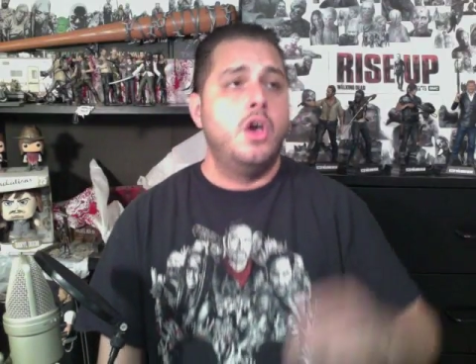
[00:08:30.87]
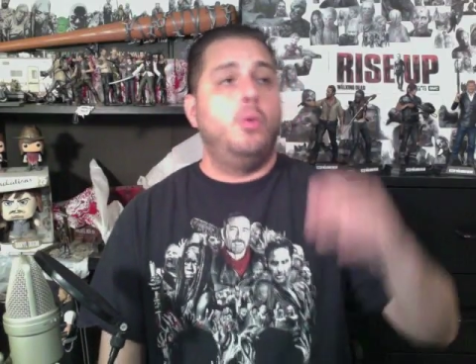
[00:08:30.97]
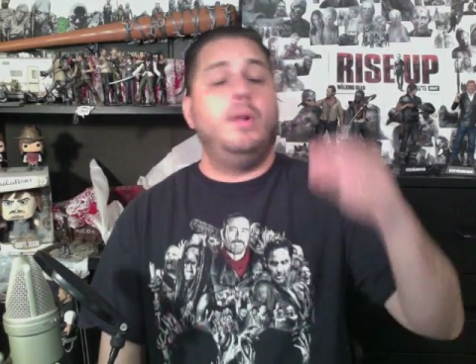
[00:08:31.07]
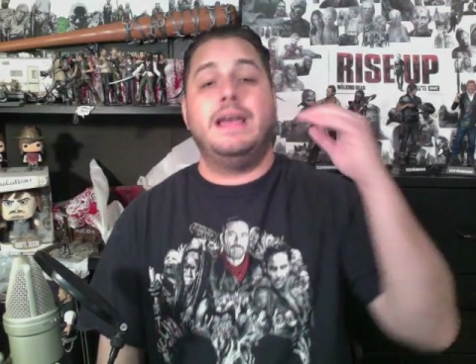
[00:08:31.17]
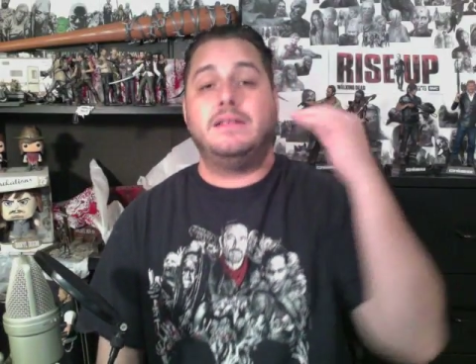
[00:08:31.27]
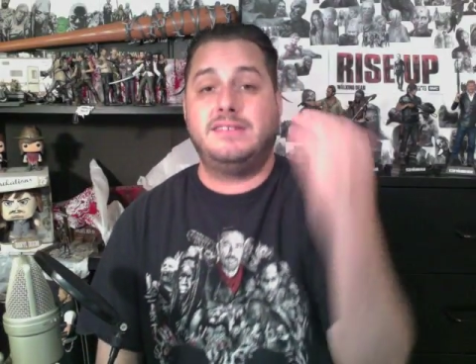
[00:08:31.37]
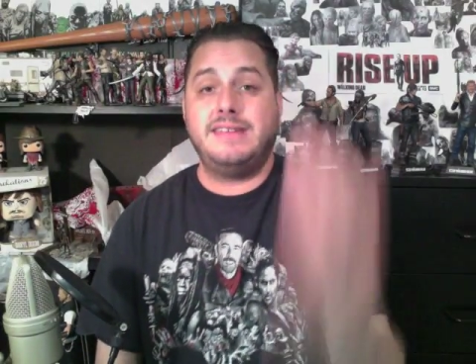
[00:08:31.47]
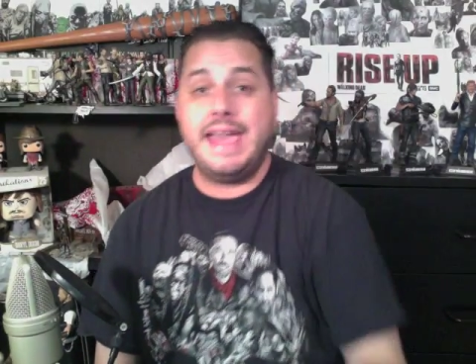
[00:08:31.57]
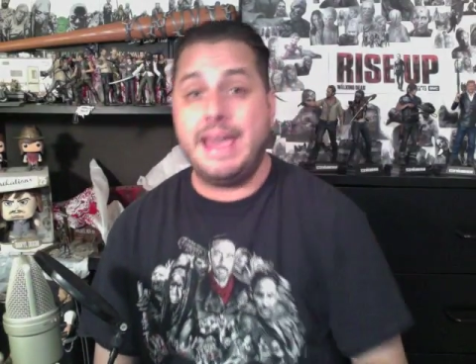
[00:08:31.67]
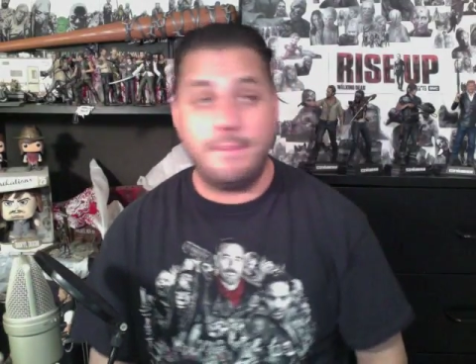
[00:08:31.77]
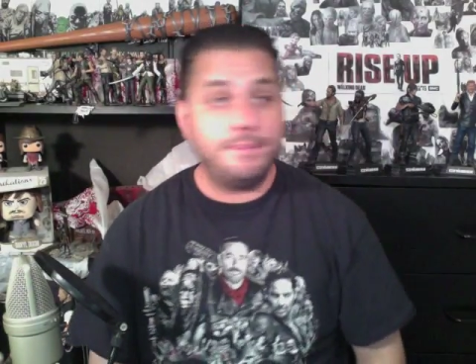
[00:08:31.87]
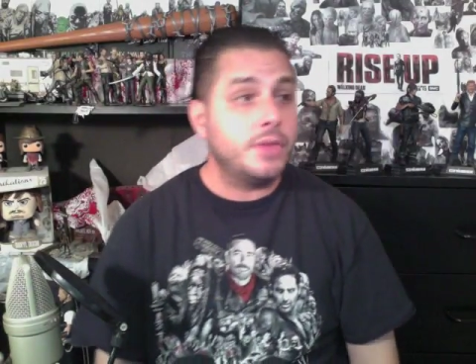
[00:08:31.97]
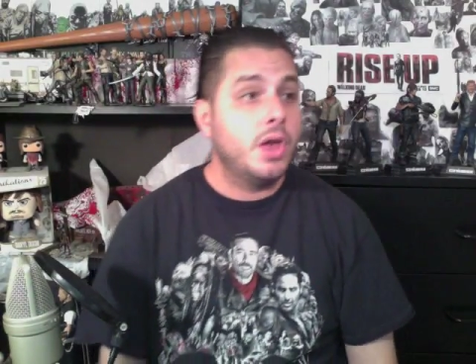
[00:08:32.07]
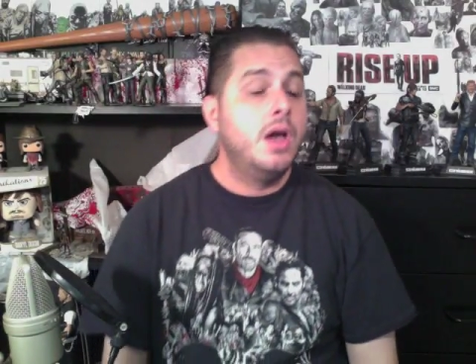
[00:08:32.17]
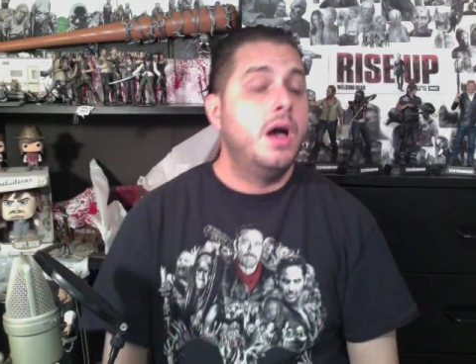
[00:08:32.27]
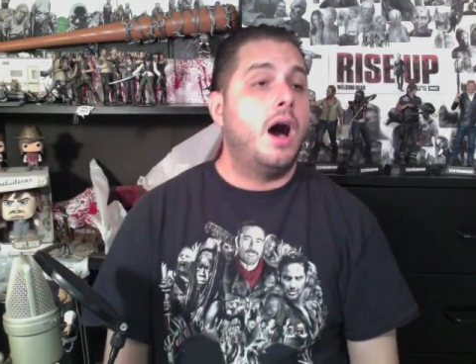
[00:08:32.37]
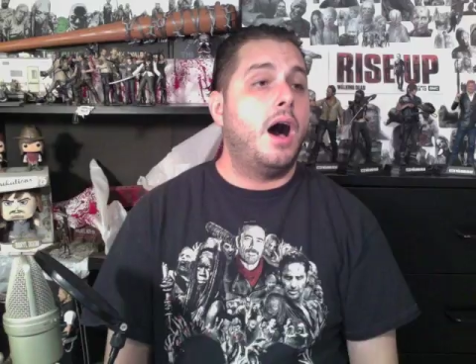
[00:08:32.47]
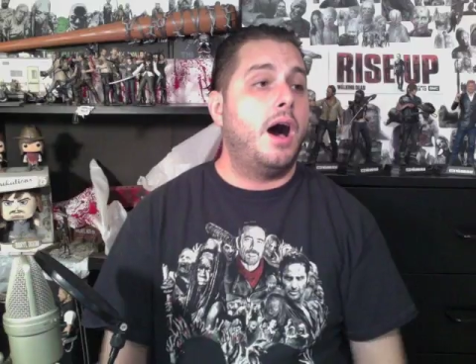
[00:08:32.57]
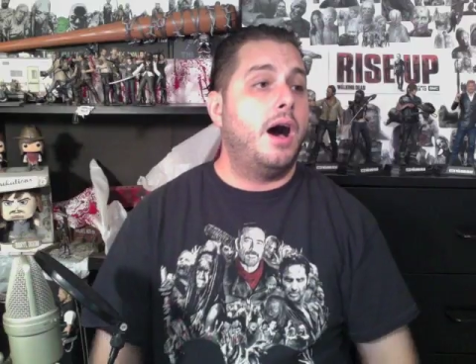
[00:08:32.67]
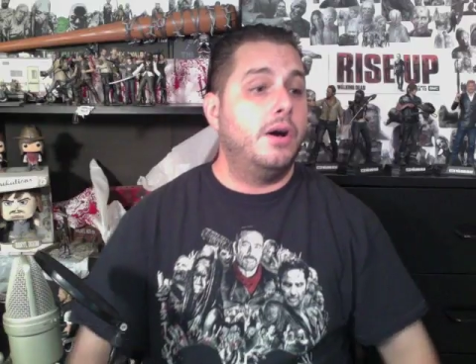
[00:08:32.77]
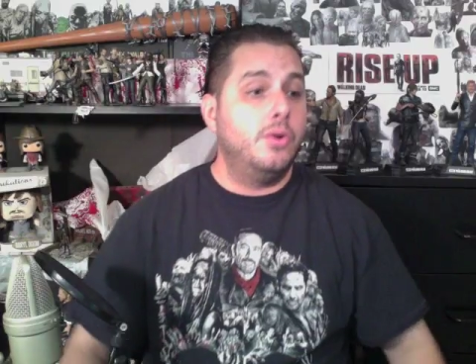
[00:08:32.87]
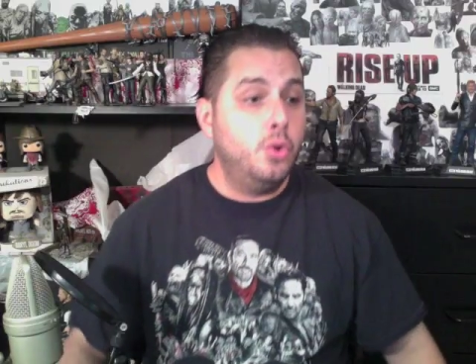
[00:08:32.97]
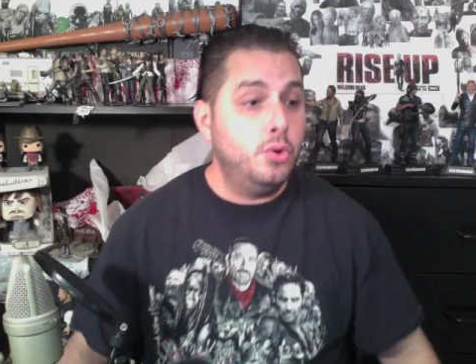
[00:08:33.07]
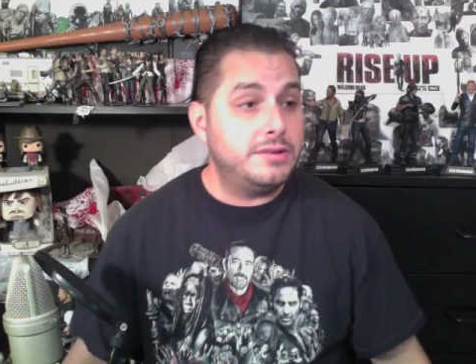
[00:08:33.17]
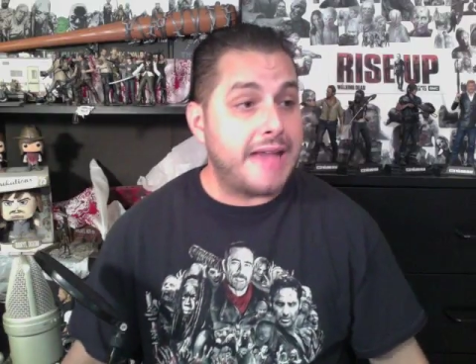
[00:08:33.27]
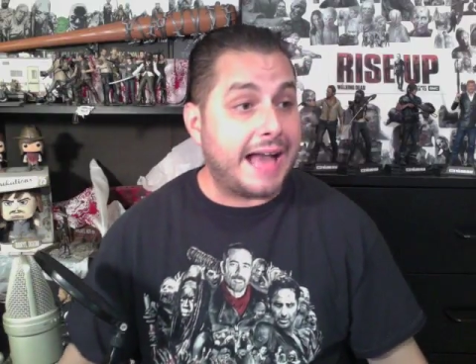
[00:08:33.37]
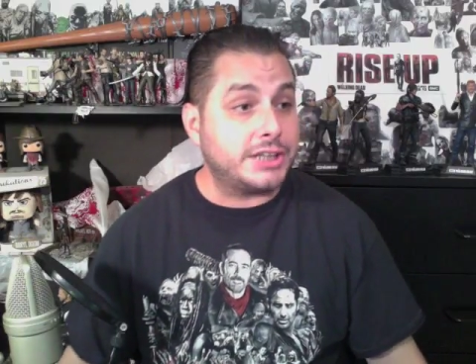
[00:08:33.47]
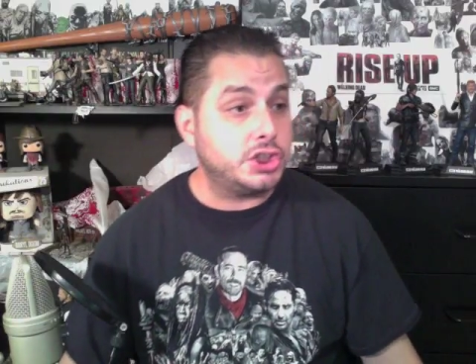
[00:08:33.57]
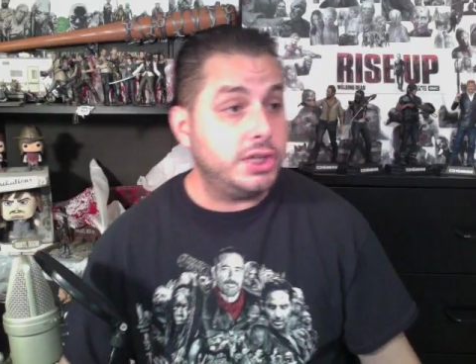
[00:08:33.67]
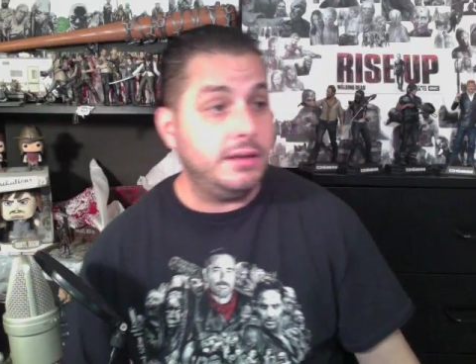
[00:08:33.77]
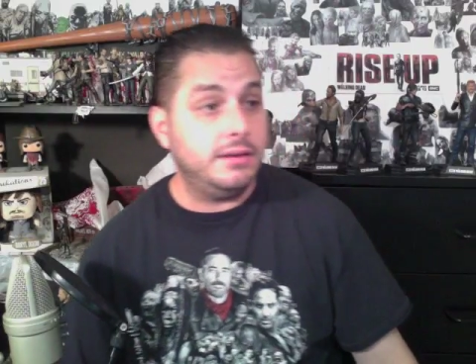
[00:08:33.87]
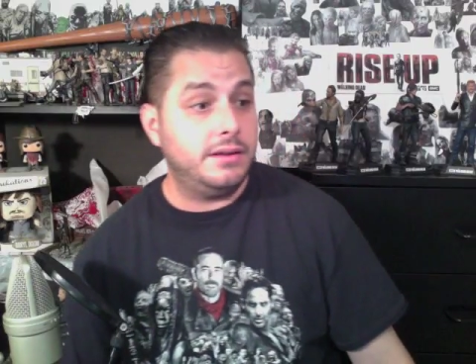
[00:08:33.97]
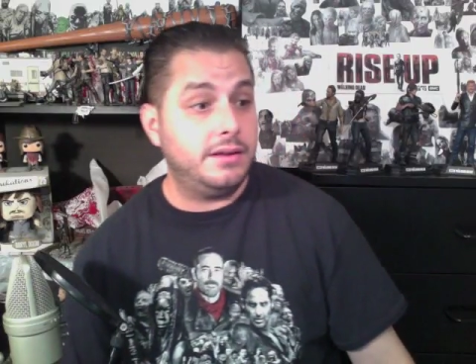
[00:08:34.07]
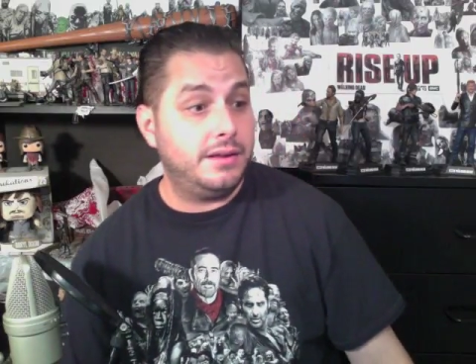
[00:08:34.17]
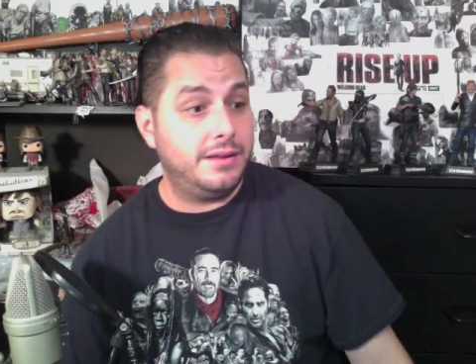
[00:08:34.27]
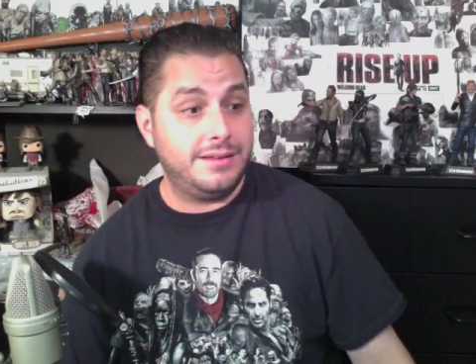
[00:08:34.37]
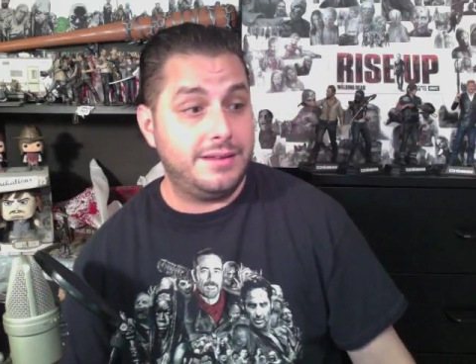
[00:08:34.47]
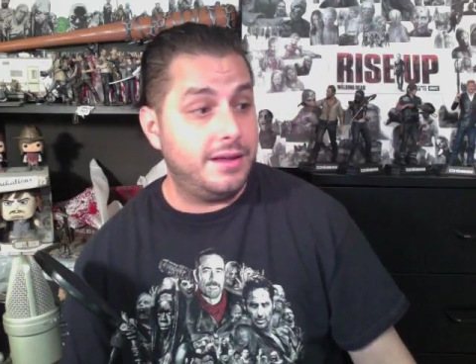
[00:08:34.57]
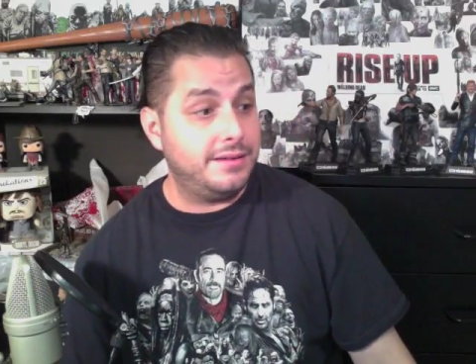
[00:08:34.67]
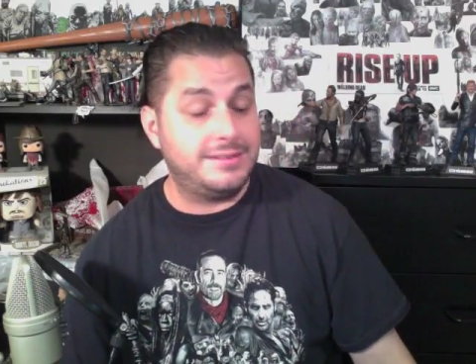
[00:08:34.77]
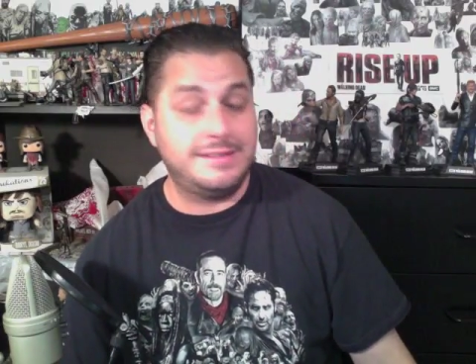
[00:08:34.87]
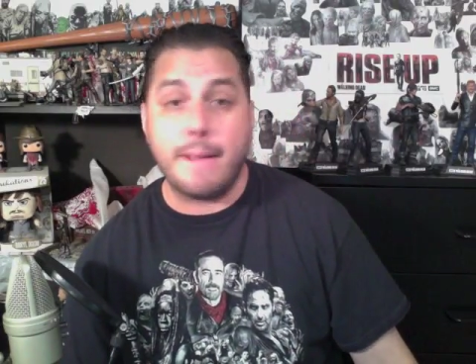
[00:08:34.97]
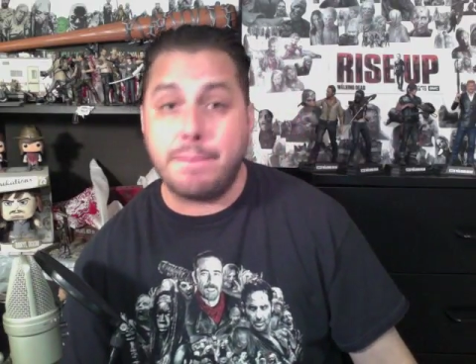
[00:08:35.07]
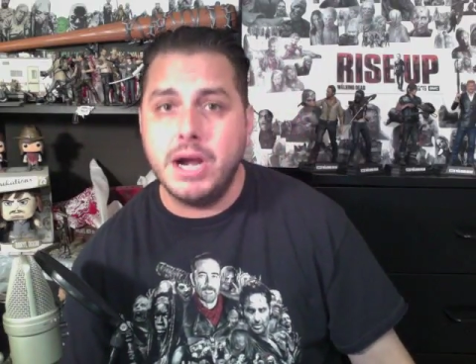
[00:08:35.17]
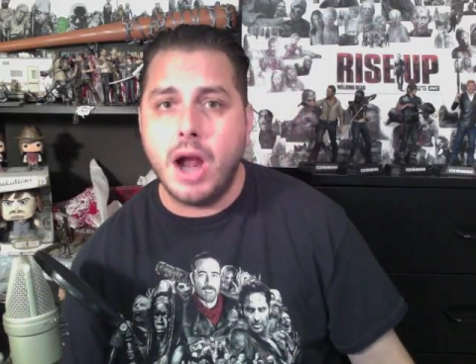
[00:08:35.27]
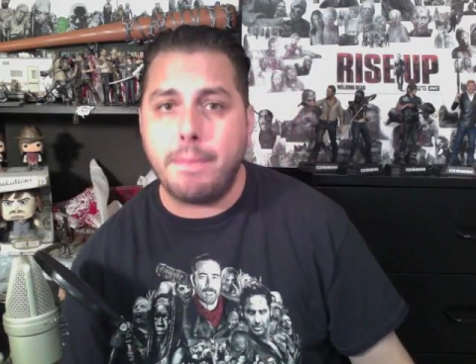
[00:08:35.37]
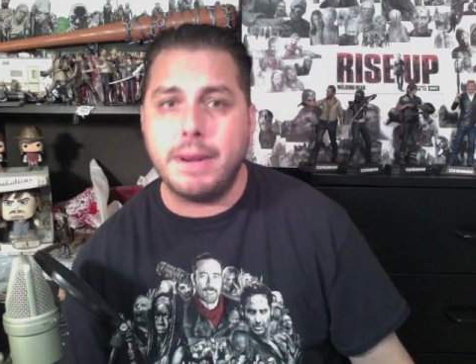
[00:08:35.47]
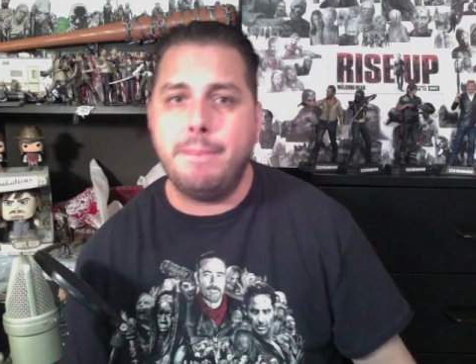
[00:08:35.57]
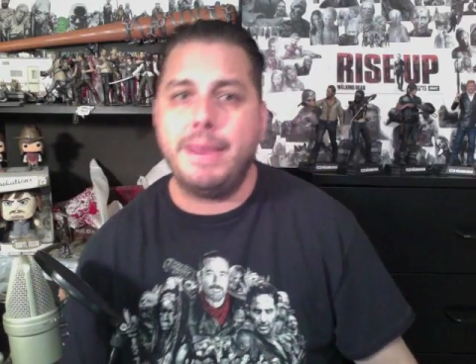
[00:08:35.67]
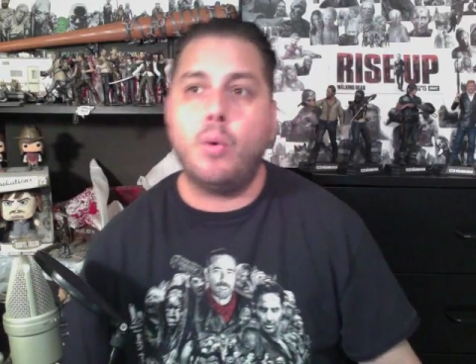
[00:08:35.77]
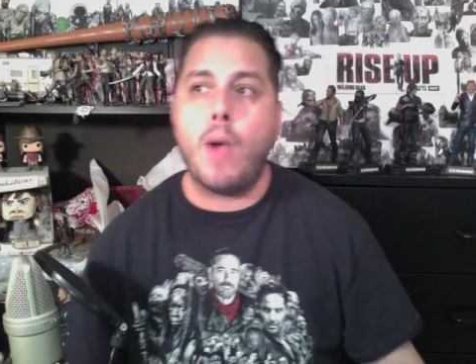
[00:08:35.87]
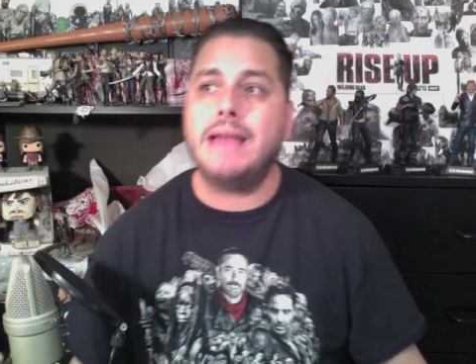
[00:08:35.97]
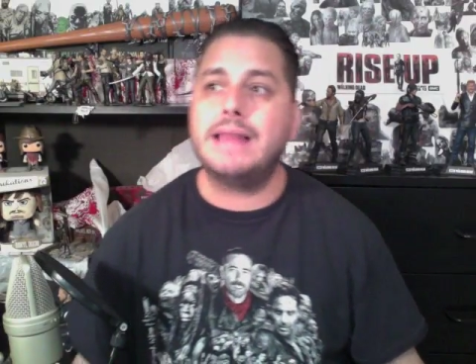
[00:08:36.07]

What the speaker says: We get Sam, who's actually stepping it up in a big way.